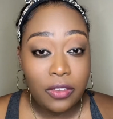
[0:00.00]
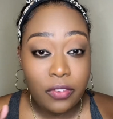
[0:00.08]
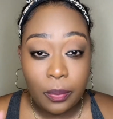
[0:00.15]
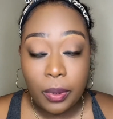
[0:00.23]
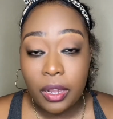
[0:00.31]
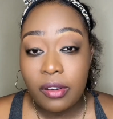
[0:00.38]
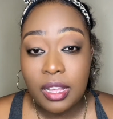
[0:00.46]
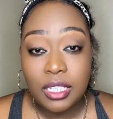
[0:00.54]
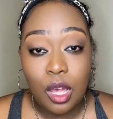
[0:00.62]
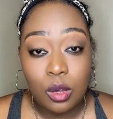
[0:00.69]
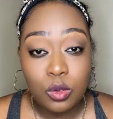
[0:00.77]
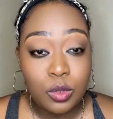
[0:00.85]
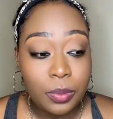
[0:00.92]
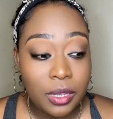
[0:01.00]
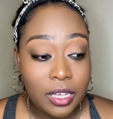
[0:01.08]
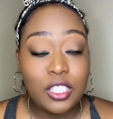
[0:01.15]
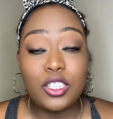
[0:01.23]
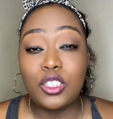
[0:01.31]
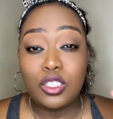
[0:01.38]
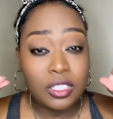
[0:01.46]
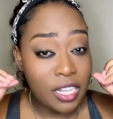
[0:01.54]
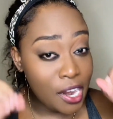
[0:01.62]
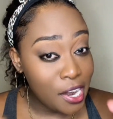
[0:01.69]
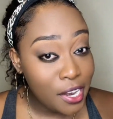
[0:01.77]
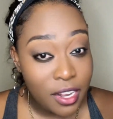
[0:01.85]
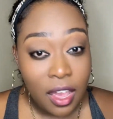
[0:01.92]
your parents' house because you're just
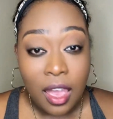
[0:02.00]
tired